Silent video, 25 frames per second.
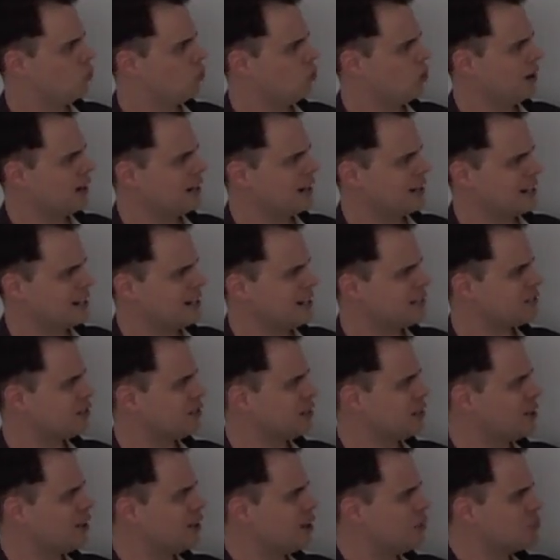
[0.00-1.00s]
What kind of
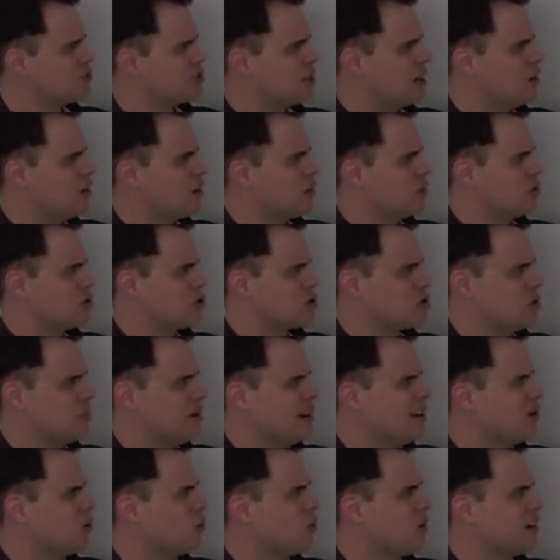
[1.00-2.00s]
thing comes out of this? No
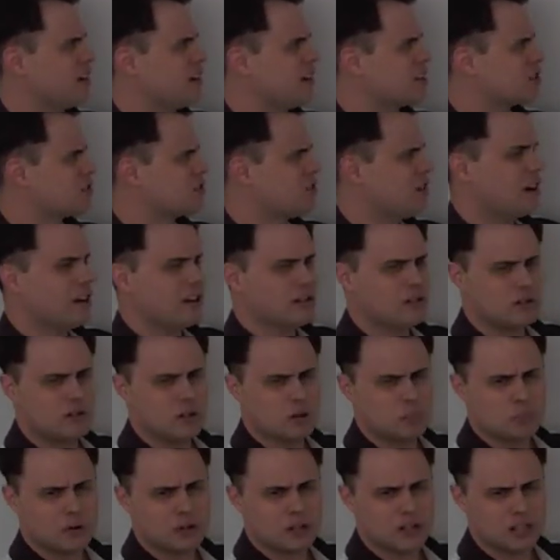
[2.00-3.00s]
matter what x value
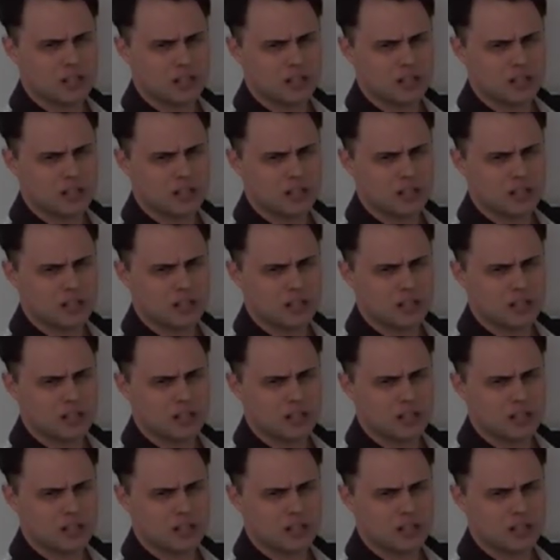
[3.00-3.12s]
you put